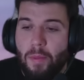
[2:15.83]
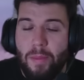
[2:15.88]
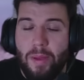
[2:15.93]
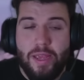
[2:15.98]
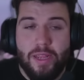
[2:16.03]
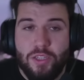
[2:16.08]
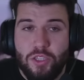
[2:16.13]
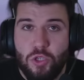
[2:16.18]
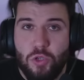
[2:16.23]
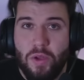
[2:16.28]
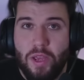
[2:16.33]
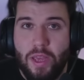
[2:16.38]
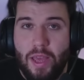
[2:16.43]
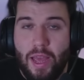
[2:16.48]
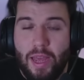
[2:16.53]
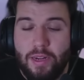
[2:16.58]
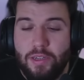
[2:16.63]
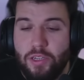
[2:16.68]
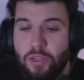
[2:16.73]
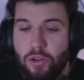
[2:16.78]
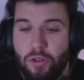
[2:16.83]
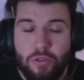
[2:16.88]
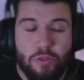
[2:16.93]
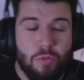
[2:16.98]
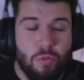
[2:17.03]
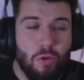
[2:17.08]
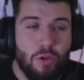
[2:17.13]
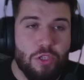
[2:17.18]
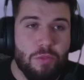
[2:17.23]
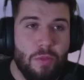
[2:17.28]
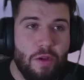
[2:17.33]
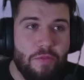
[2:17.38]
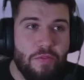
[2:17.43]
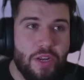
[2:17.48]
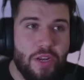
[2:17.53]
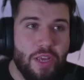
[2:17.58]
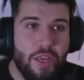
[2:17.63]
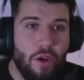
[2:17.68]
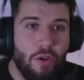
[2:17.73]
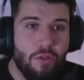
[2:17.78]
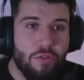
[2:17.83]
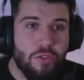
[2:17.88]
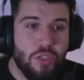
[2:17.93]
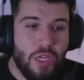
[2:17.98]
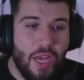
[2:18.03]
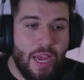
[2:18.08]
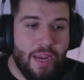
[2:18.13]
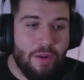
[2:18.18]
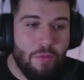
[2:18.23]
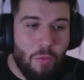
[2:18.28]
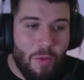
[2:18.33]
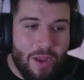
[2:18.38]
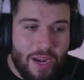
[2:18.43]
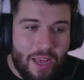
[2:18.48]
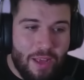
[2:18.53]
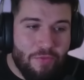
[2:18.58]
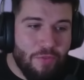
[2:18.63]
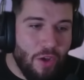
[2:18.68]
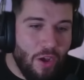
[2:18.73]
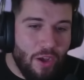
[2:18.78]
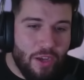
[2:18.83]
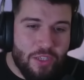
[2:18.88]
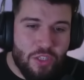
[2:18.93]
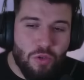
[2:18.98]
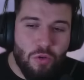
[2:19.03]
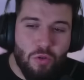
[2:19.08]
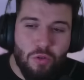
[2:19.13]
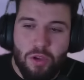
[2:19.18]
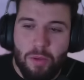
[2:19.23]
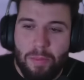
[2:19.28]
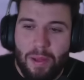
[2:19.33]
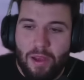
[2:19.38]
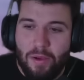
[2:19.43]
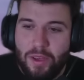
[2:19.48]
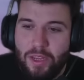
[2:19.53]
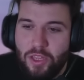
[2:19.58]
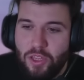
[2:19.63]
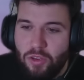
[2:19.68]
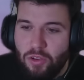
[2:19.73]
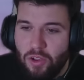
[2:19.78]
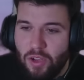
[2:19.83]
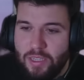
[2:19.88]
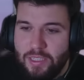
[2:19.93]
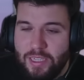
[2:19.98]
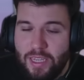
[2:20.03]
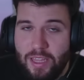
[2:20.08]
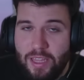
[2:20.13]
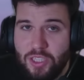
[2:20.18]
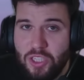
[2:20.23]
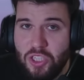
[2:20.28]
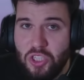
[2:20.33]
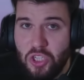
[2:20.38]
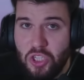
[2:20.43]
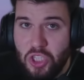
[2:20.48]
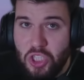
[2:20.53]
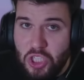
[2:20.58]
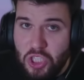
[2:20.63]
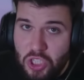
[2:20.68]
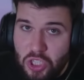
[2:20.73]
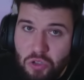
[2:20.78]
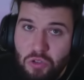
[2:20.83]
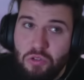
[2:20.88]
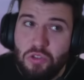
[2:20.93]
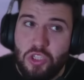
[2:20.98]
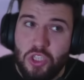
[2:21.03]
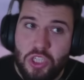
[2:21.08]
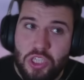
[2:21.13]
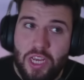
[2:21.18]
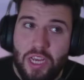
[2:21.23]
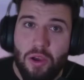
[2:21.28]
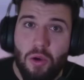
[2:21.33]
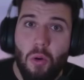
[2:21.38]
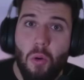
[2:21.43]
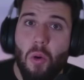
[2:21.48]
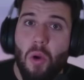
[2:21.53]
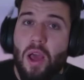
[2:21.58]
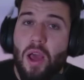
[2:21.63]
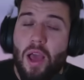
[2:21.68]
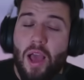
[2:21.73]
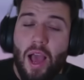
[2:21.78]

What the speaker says: into it, and you know, you watch my videos, and whenever I talk about it, you guys say this is a huge deal.